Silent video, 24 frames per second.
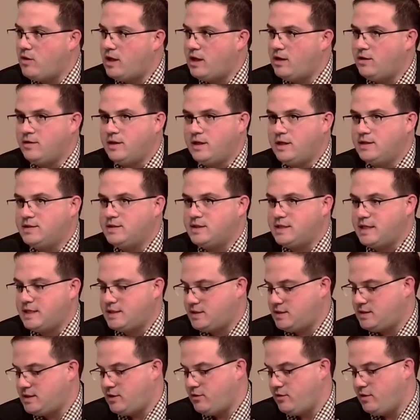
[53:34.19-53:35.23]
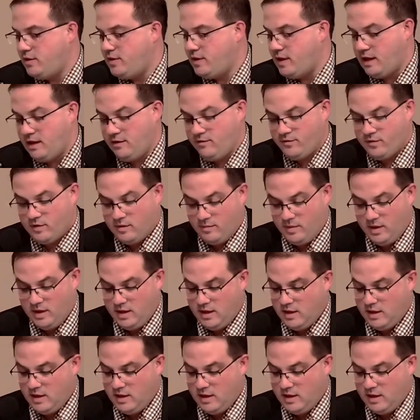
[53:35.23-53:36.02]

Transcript: I don't think it's a necessary thing from